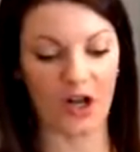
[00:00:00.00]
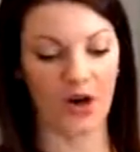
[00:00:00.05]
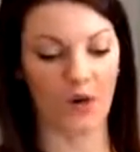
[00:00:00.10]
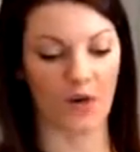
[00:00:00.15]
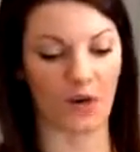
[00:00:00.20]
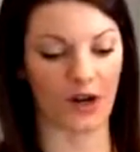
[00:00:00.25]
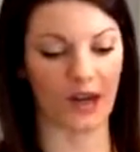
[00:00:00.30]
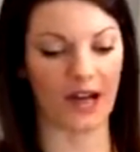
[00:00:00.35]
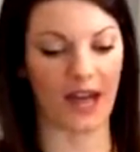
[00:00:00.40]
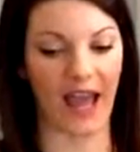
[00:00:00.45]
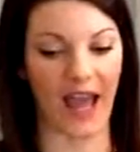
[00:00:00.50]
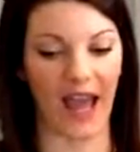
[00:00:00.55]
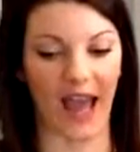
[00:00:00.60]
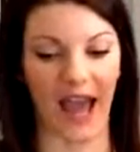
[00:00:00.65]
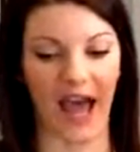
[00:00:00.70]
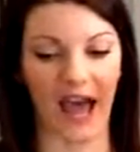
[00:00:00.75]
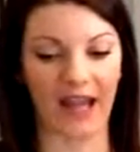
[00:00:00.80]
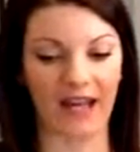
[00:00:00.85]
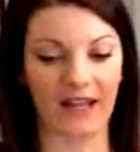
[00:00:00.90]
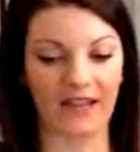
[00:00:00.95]
We're gonna
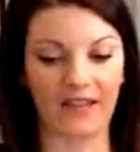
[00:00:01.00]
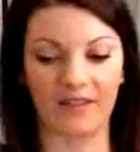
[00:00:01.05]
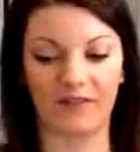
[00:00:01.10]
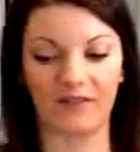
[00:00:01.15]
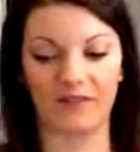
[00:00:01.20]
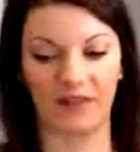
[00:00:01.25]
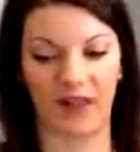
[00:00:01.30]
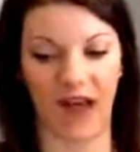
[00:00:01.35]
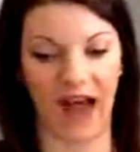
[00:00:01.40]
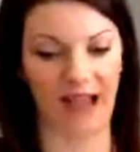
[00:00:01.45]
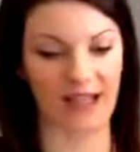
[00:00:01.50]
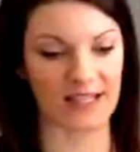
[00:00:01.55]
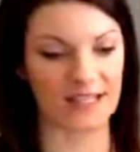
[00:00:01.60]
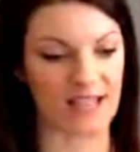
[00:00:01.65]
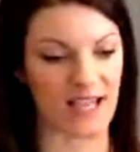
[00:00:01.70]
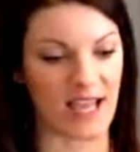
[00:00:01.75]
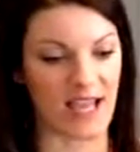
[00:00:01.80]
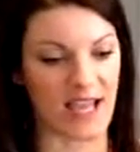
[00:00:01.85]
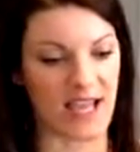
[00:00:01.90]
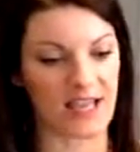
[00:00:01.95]
add in the
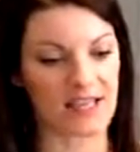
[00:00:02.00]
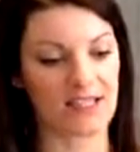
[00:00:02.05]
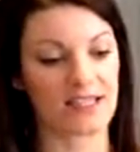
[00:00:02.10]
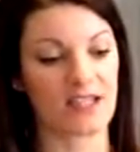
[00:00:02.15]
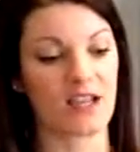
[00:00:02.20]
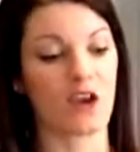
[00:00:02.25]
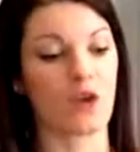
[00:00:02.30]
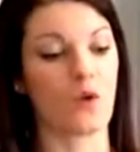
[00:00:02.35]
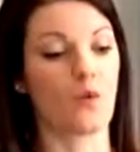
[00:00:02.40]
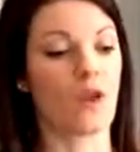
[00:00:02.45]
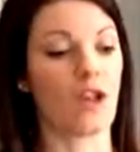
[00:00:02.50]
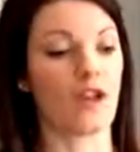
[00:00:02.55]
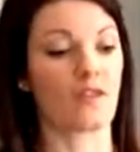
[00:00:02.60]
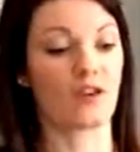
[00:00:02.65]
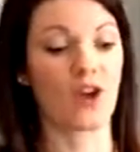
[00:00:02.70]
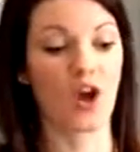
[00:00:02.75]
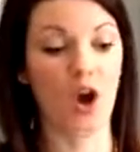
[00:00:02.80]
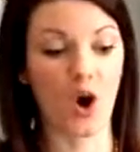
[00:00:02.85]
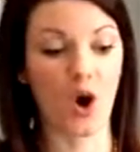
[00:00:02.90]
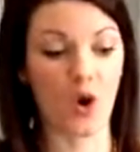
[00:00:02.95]
flax eggs. We
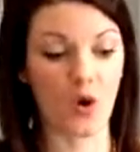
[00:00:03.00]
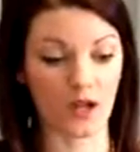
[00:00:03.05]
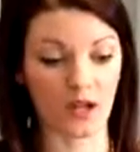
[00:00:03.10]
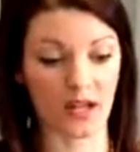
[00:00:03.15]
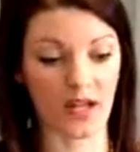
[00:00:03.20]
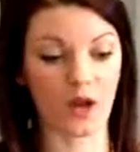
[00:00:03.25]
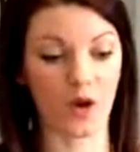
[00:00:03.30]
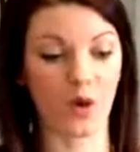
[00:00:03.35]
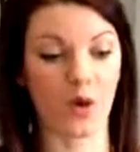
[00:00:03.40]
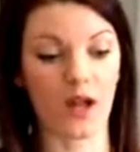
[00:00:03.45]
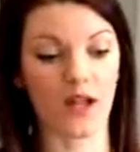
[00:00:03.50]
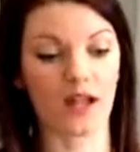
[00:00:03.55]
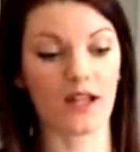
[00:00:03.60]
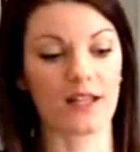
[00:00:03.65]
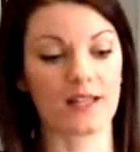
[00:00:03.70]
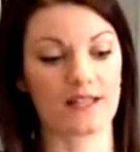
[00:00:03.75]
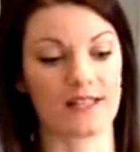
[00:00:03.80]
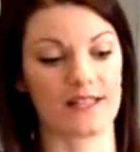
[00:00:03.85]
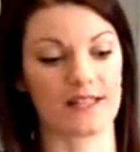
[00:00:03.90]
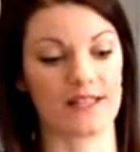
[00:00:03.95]
have coconut
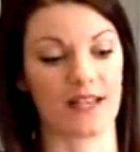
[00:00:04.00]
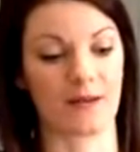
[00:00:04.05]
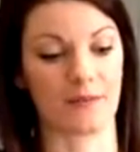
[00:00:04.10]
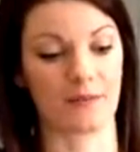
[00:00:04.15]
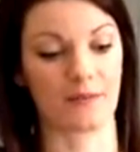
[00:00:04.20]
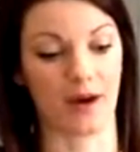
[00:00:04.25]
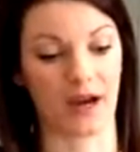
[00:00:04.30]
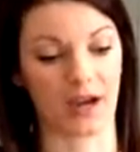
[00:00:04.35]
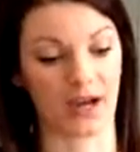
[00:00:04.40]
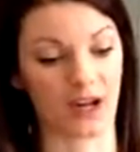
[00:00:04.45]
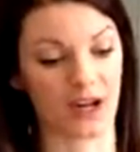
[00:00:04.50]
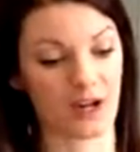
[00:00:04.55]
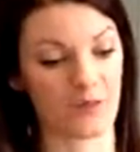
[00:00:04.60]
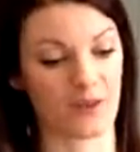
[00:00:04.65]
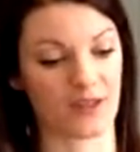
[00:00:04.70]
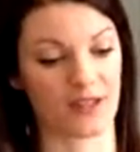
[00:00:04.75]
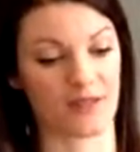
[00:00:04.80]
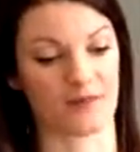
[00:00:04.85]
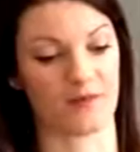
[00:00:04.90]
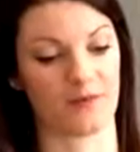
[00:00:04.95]
oil instead of butter
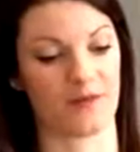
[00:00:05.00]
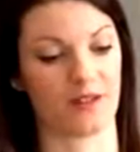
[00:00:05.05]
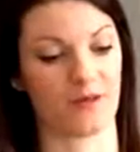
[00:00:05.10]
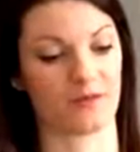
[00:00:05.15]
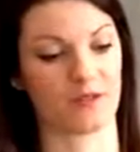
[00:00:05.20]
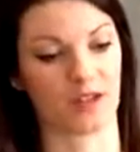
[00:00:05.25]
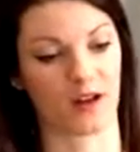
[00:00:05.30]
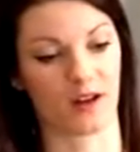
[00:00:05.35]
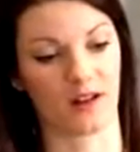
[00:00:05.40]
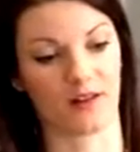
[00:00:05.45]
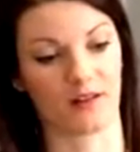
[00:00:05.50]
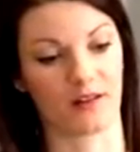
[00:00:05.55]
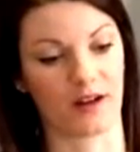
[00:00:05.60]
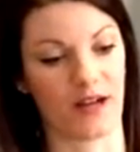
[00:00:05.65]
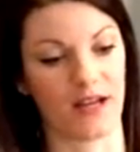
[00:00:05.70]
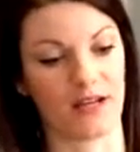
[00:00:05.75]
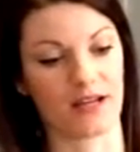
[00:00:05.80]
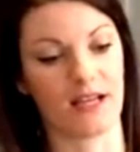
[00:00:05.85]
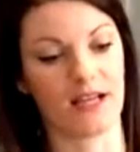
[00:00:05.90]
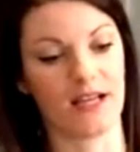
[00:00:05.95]
because we don't
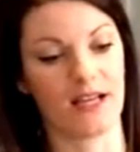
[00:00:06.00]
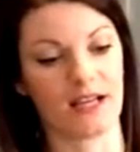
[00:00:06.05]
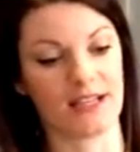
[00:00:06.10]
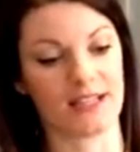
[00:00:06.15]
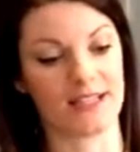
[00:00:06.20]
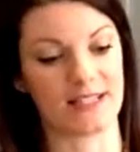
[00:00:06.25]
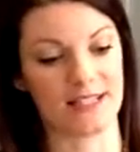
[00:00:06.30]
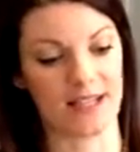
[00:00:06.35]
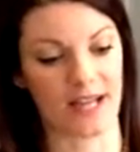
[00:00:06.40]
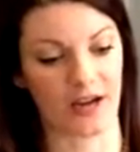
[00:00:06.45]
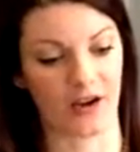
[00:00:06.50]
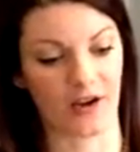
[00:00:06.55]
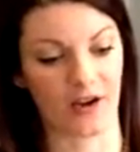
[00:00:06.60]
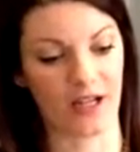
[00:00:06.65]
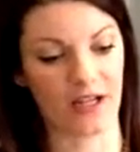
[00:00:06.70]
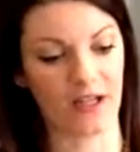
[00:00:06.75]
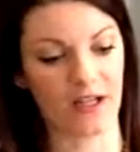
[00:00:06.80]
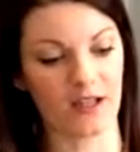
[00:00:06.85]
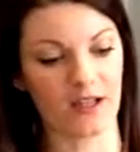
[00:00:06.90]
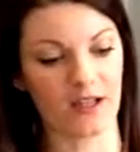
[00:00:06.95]
tolerate dairy.